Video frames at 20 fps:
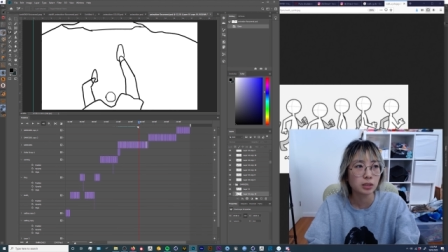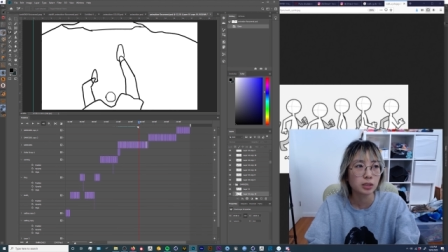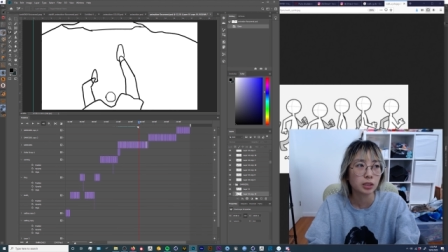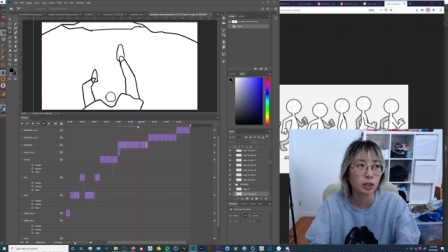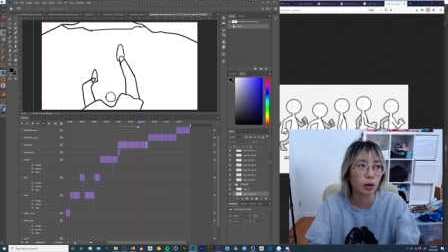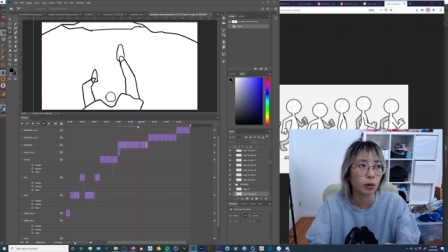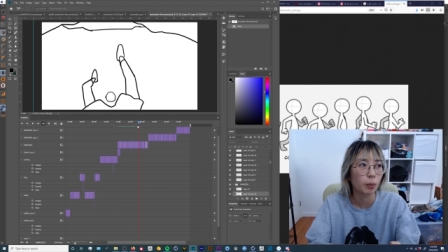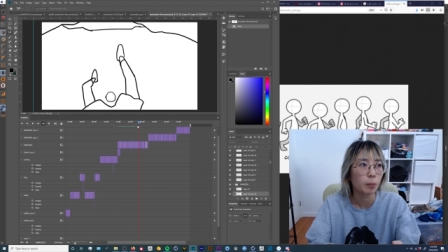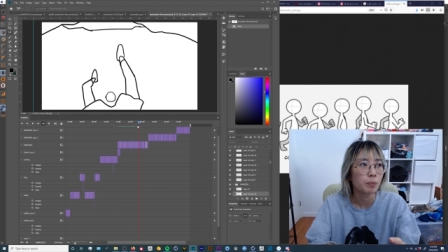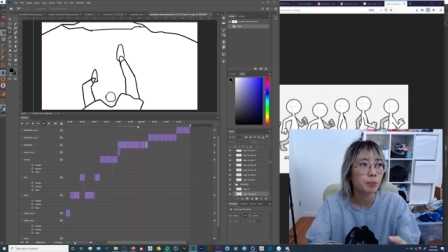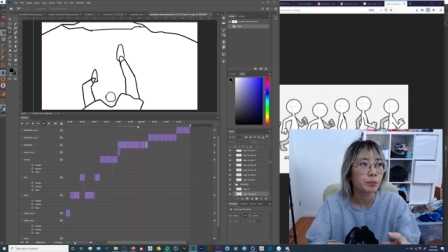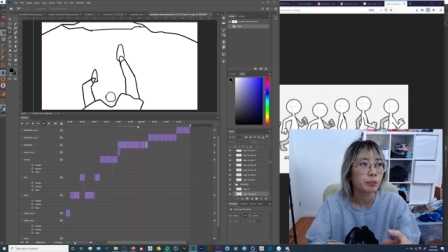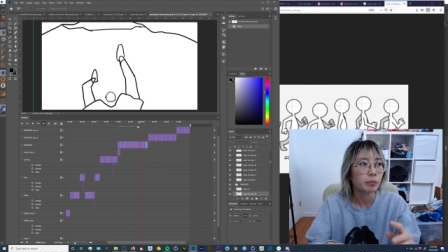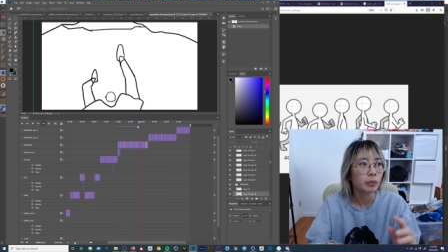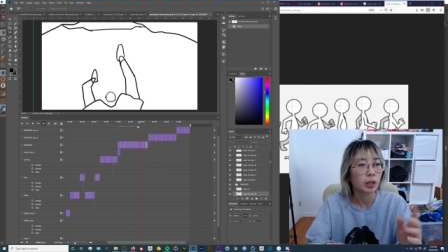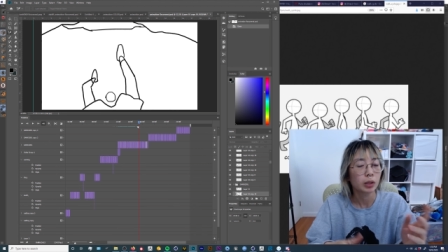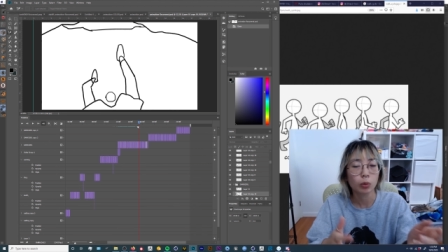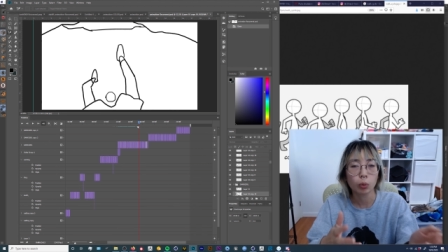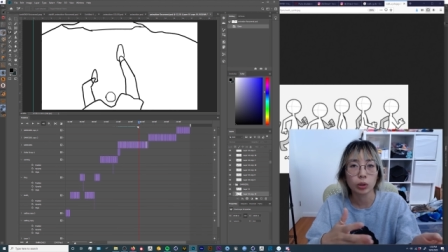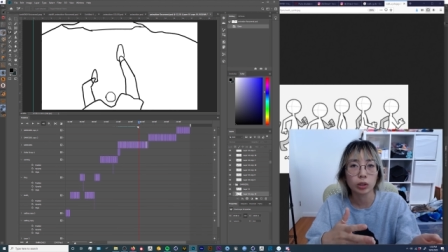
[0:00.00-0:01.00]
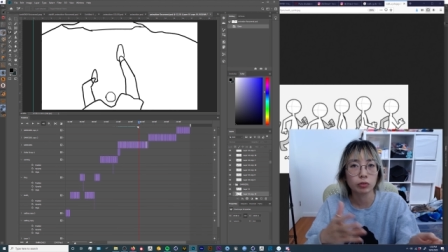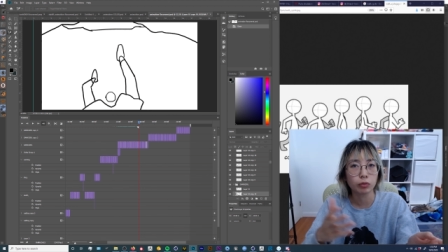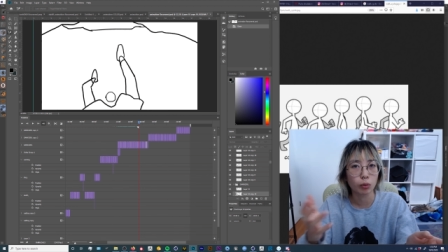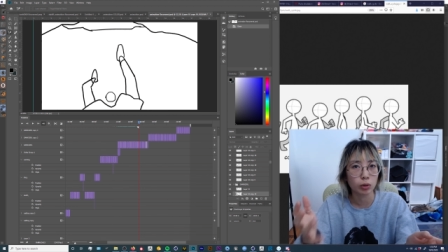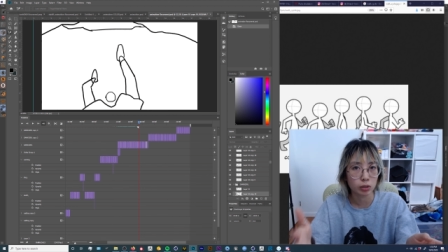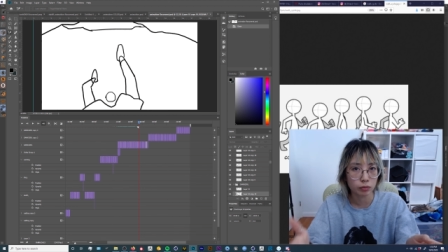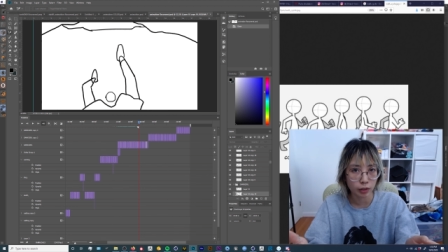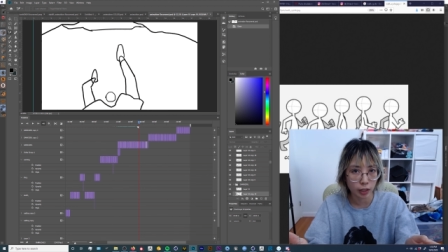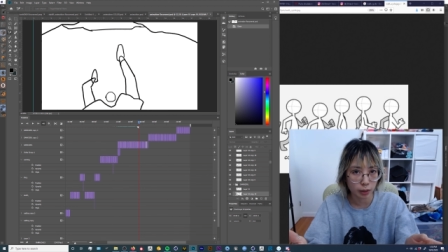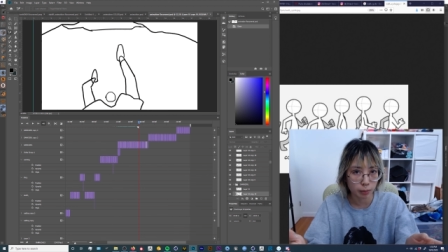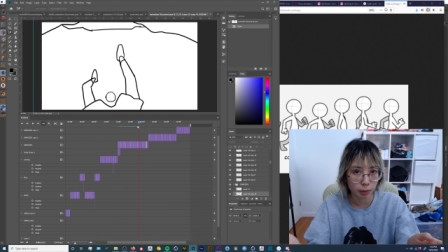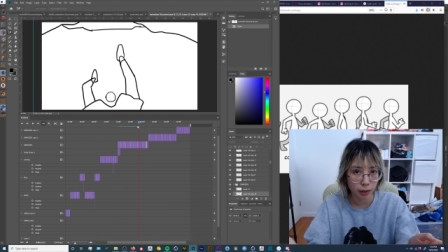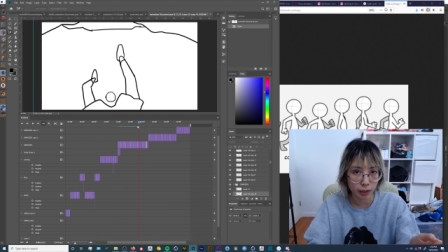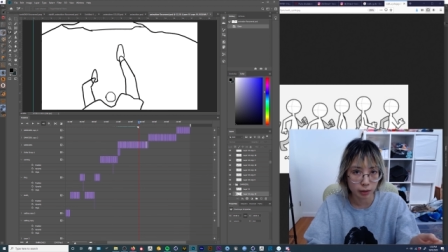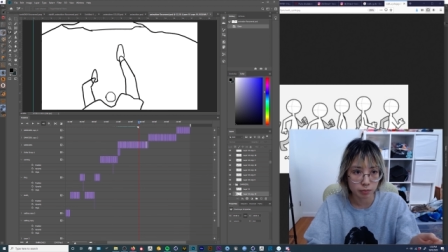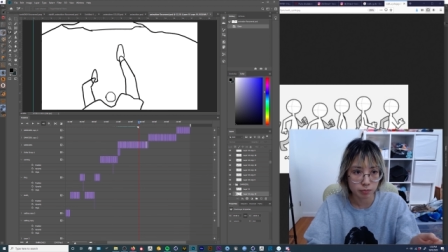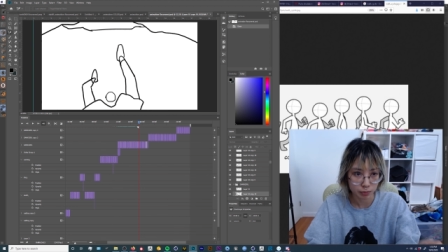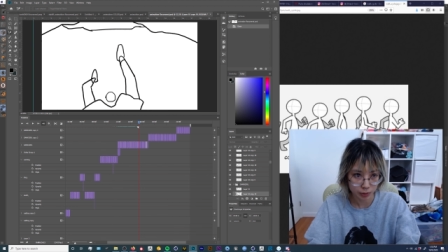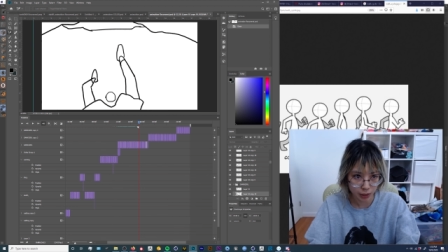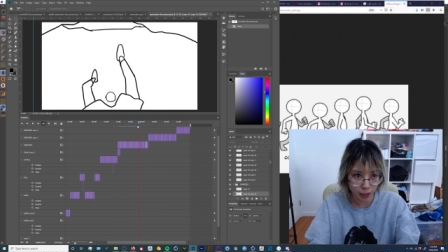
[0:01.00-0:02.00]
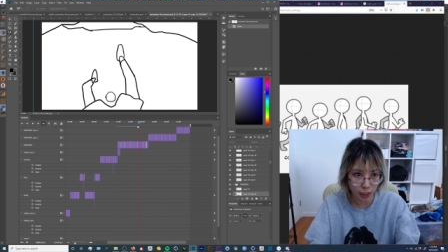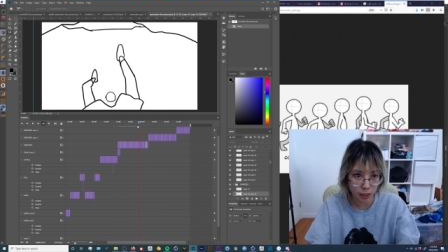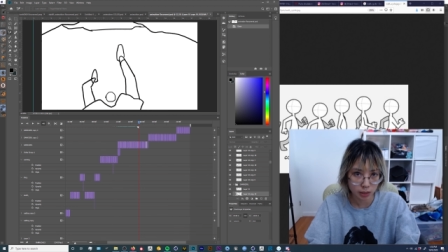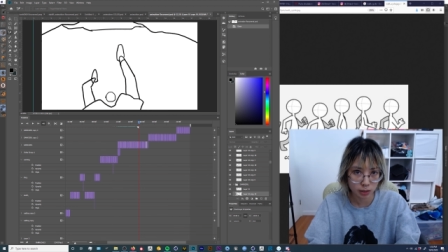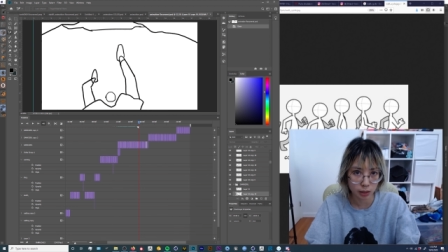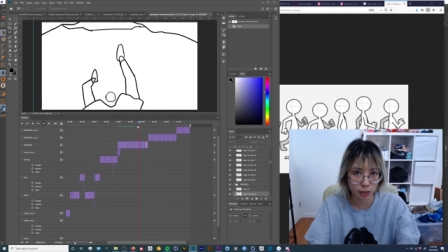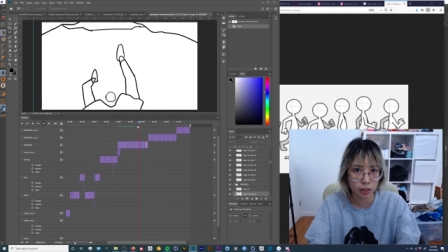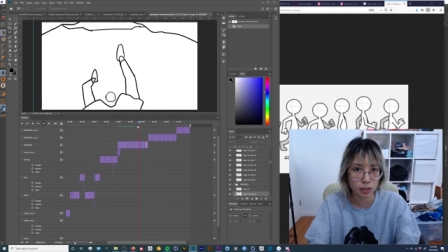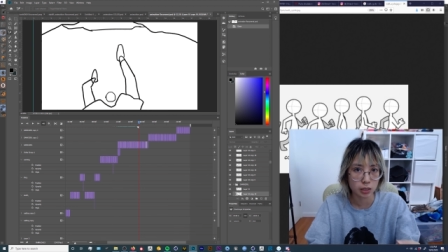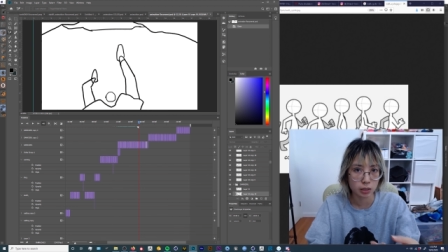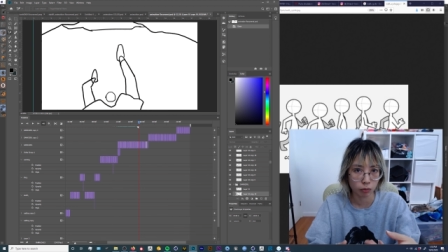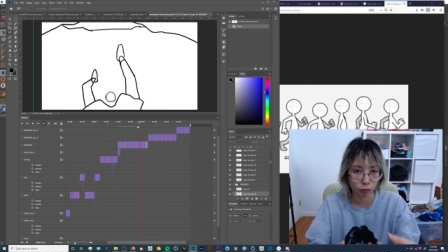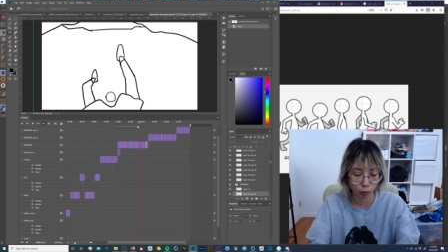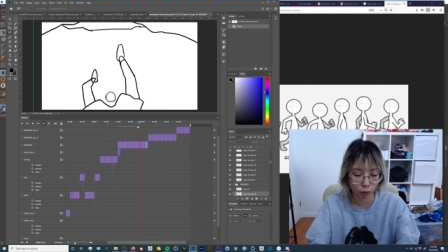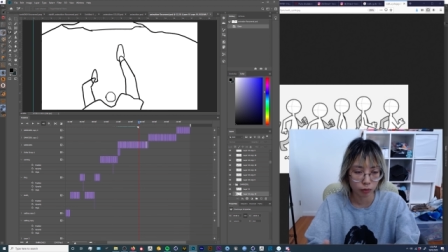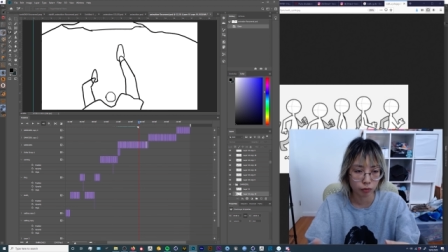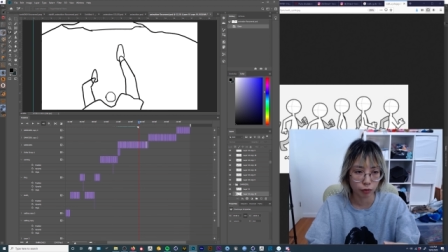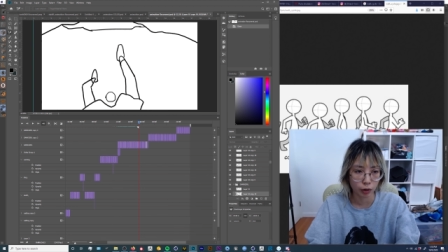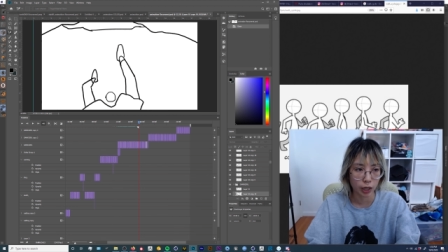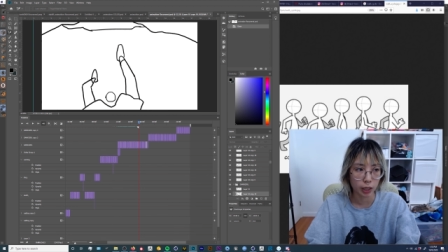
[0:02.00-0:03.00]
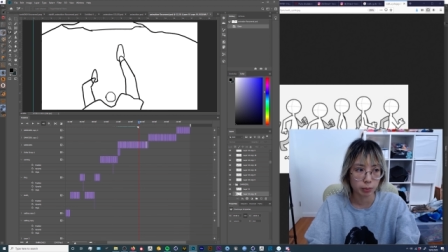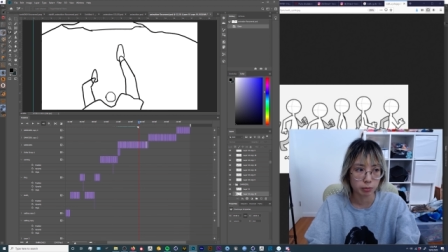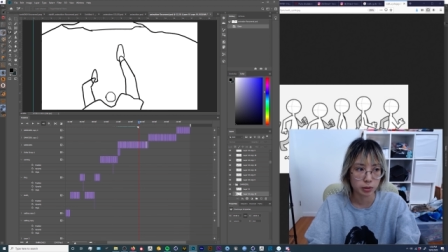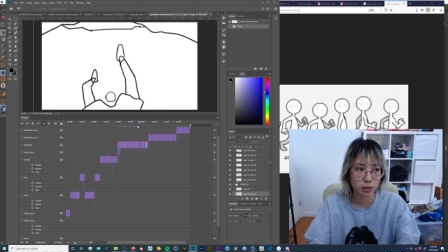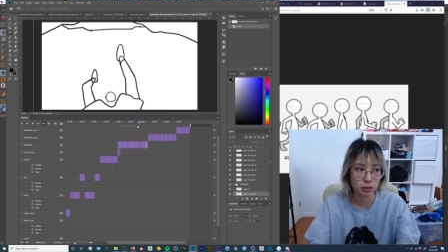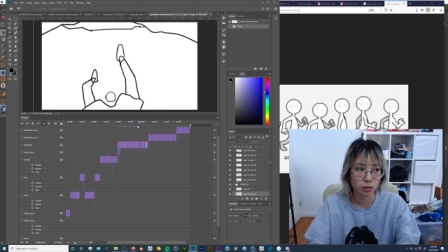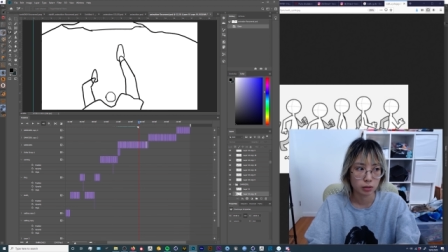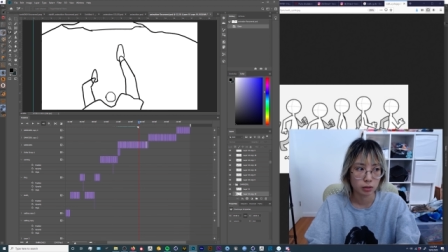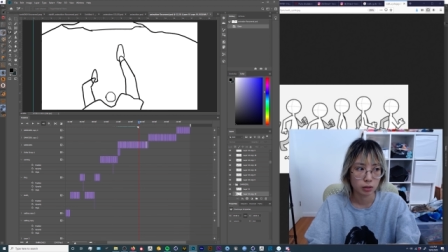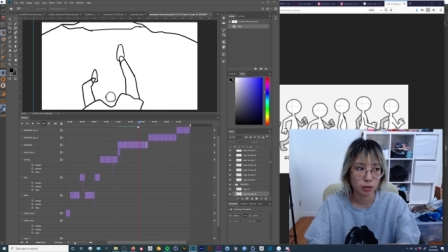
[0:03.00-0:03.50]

So 24 divided by 6 is 4 frames